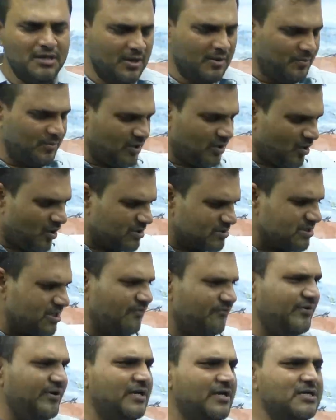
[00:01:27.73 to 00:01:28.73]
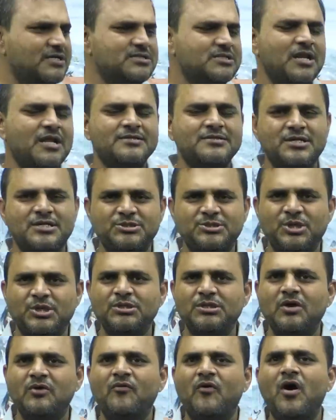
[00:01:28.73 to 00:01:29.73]
Because of industrialization,
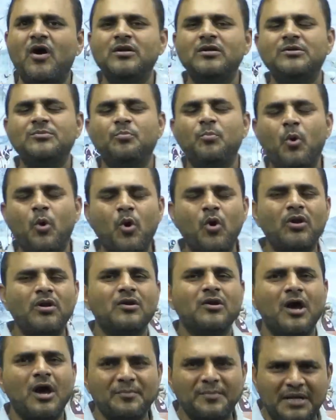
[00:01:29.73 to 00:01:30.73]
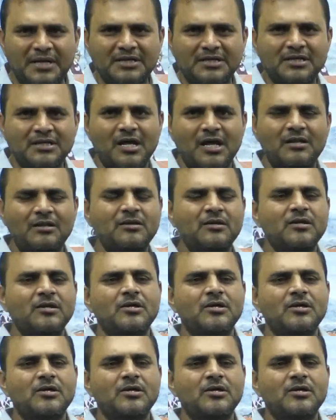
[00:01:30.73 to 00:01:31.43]
they want more raw material.